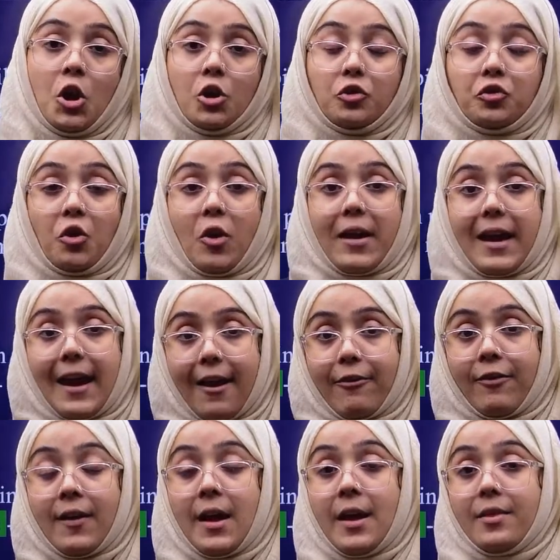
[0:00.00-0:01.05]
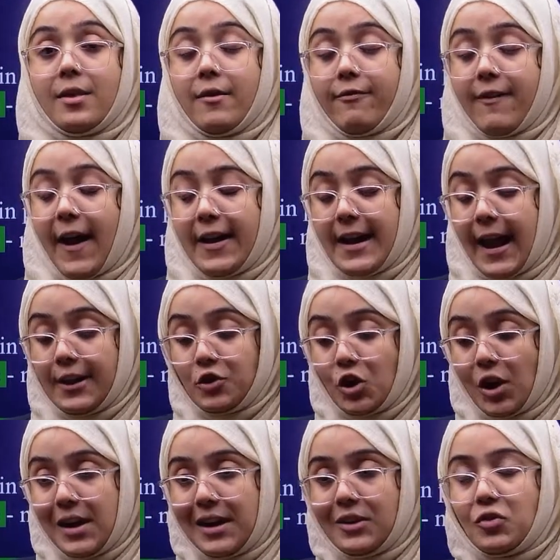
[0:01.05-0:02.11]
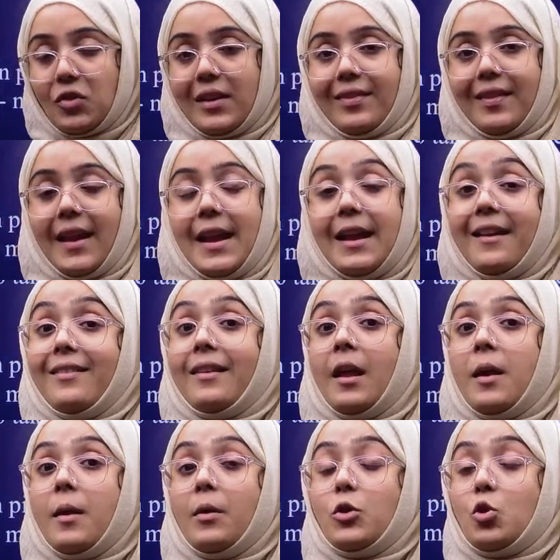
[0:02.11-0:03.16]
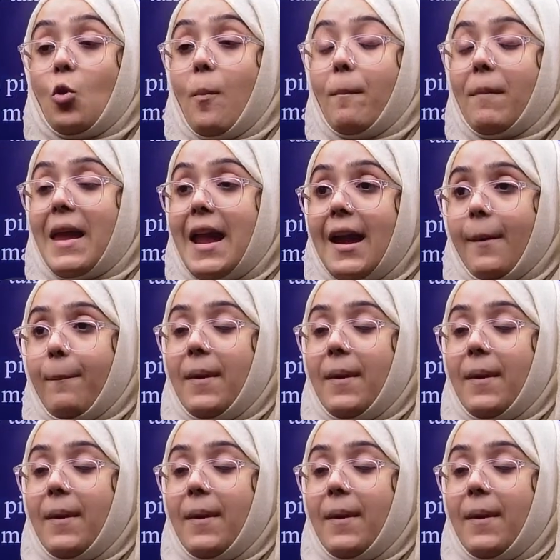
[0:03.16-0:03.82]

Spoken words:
So, if the financial literacy is to make